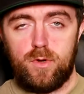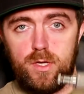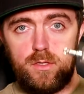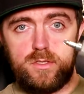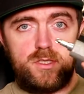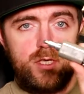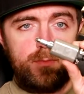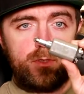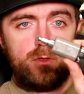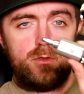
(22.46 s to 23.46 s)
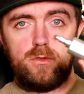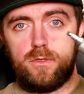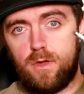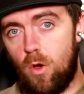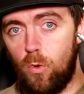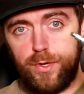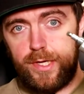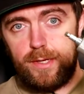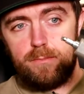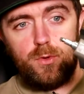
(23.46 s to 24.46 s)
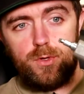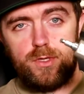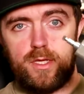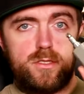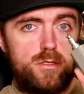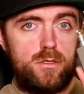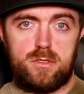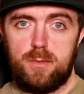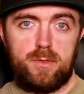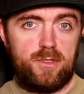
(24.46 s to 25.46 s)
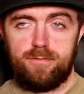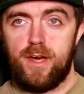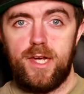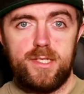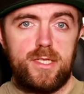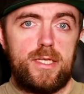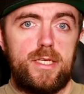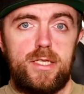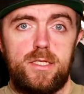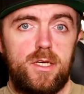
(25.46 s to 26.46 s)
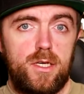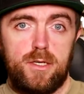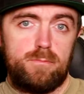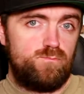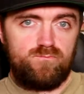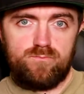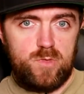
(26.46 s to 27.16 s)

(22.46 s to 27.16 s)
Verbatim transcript: we're going to use the typical OEM motor that you typically find in